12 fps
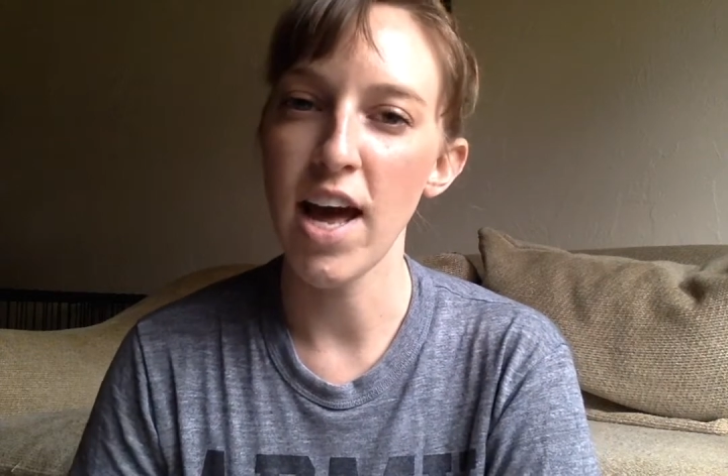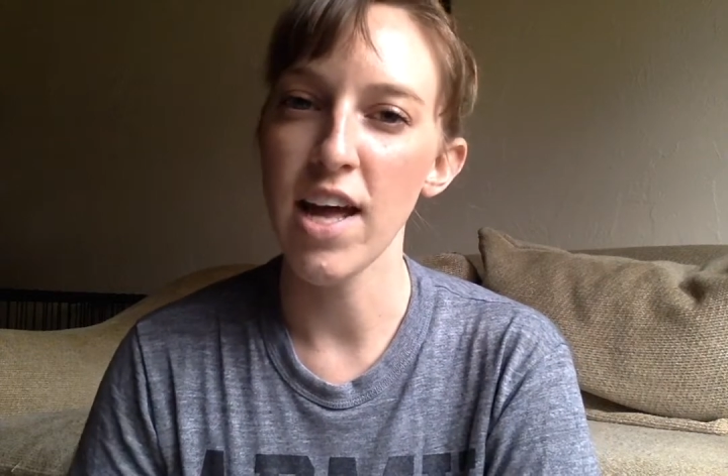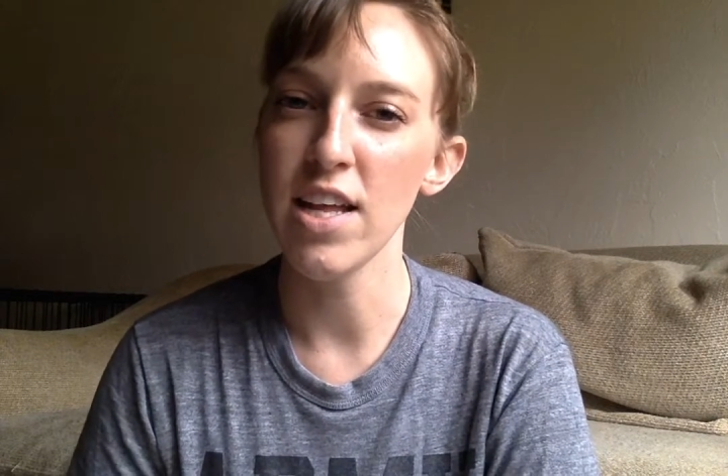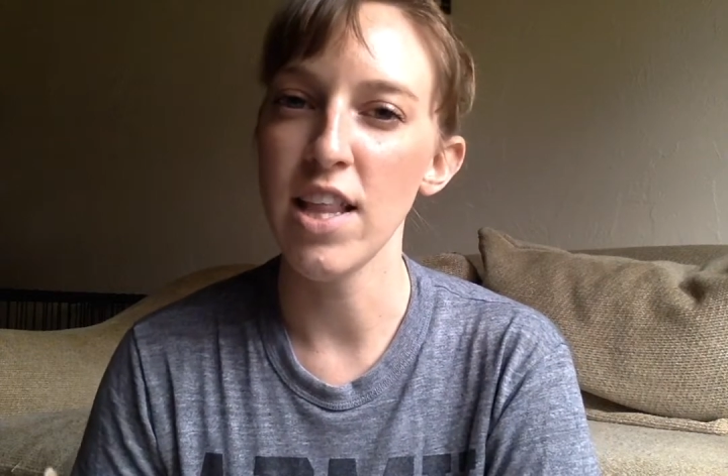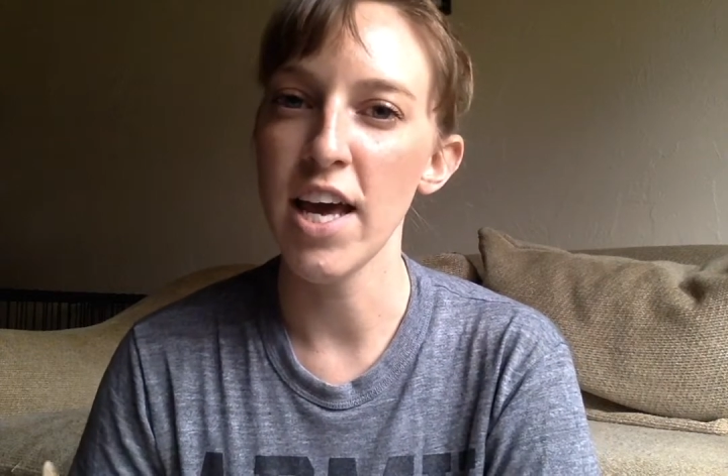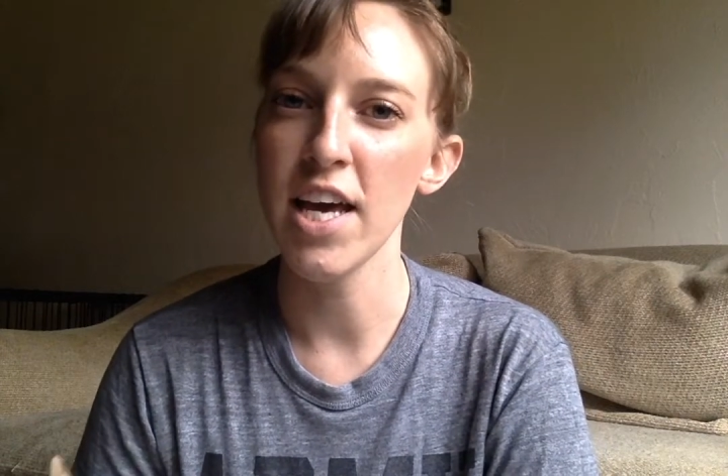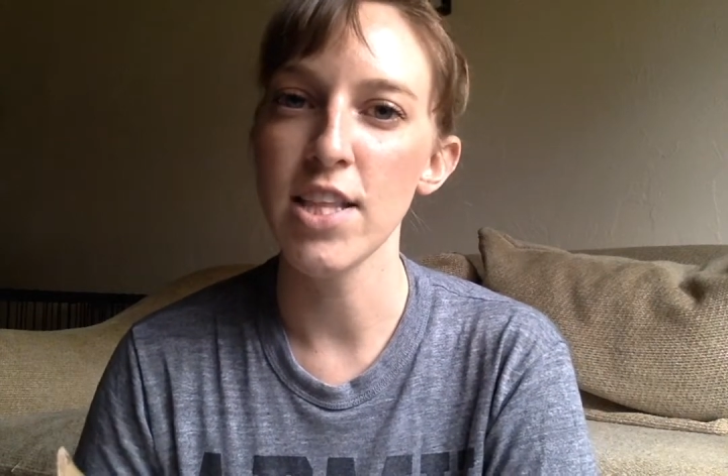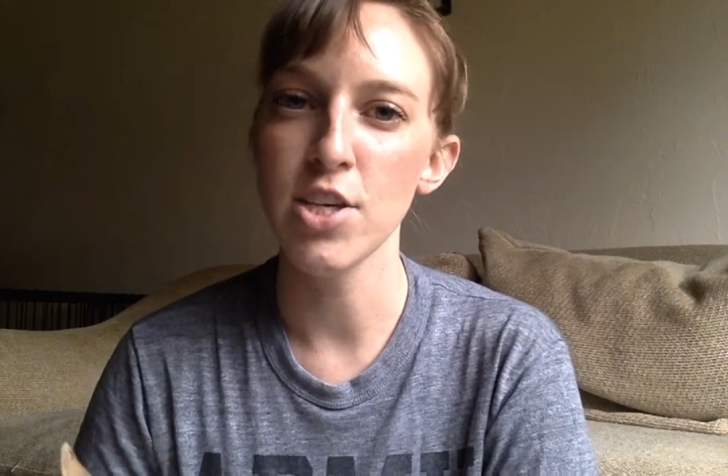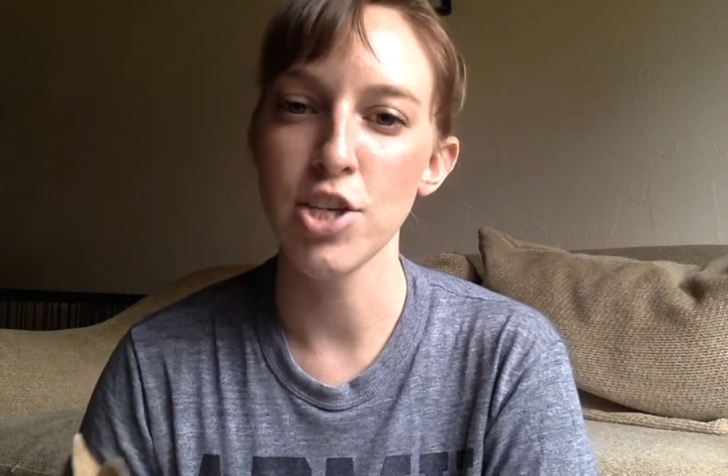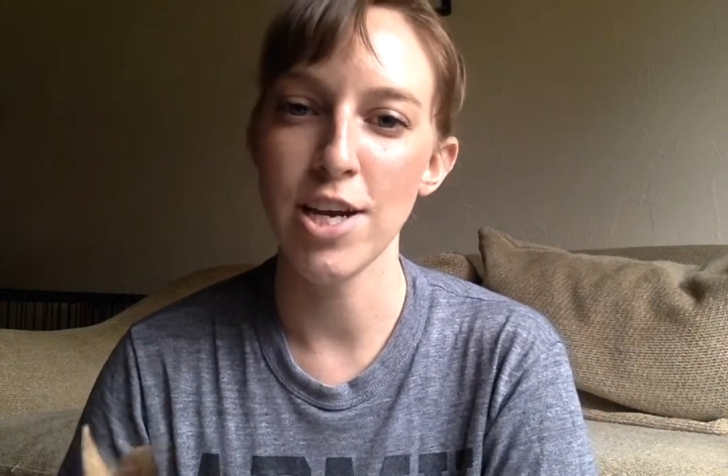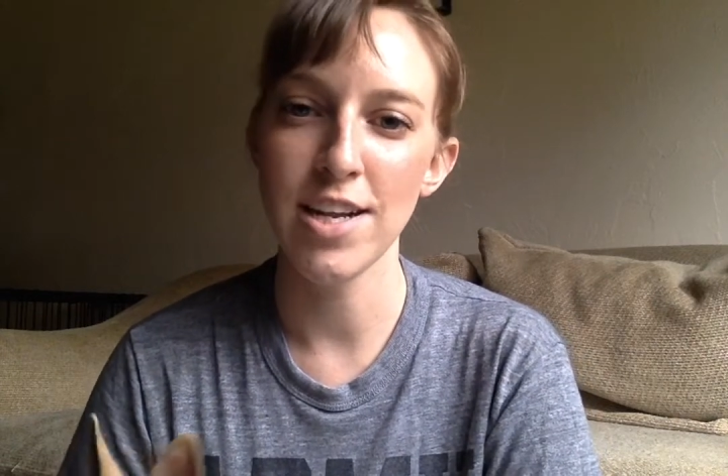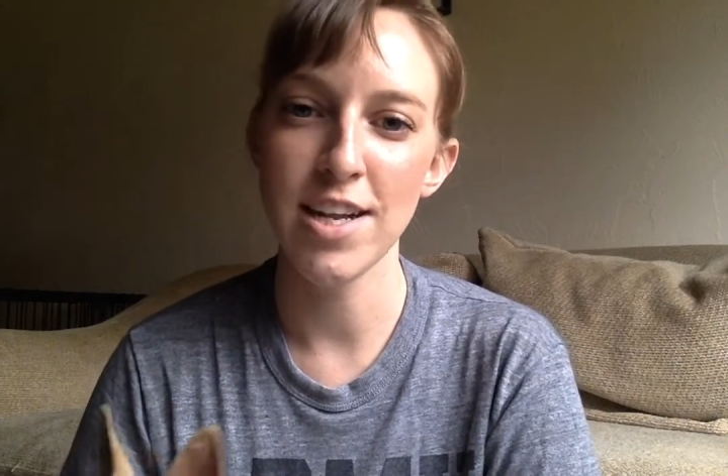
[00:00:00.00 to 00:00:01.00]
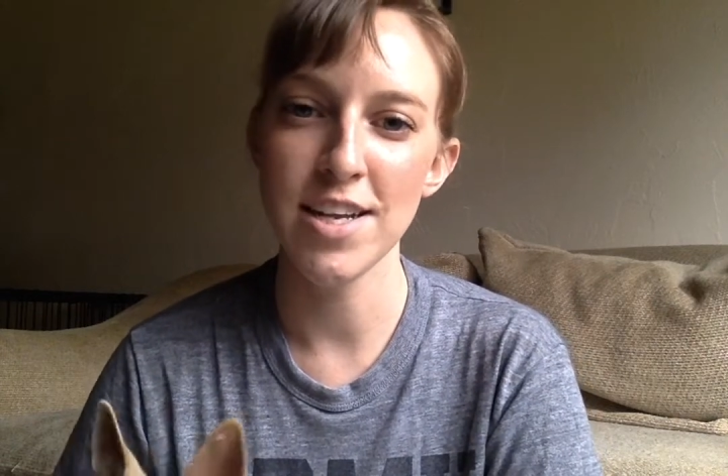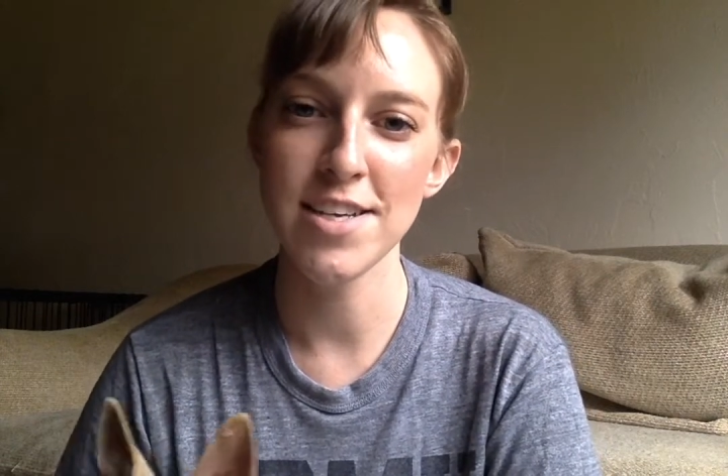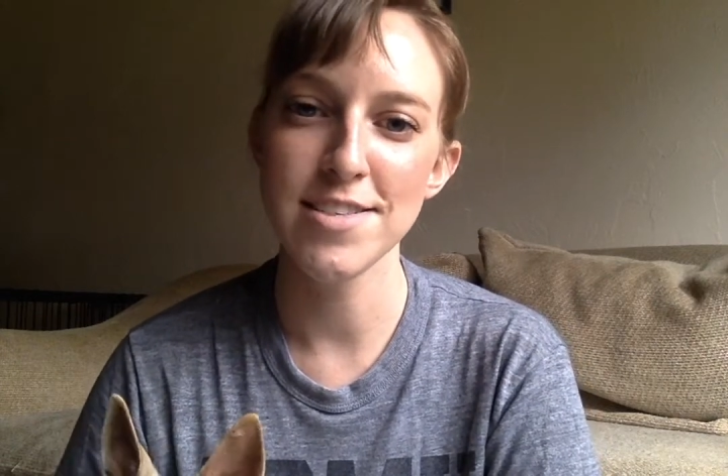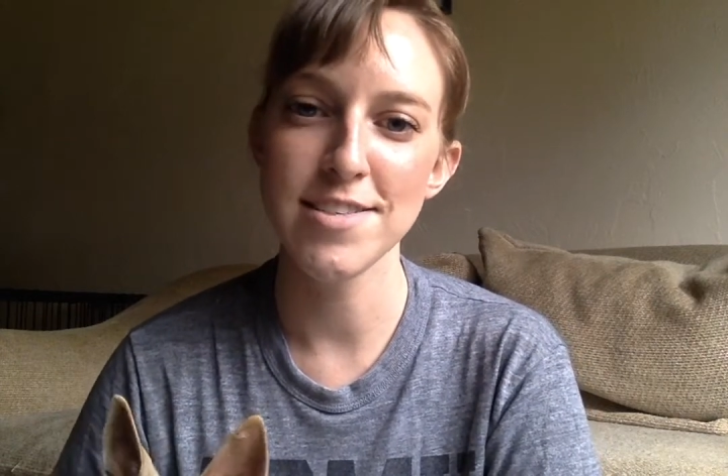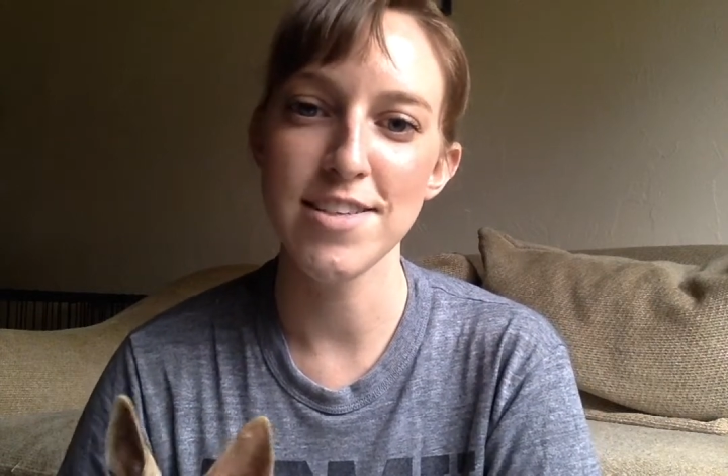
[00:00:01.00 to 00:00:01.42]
kind of like the shininess.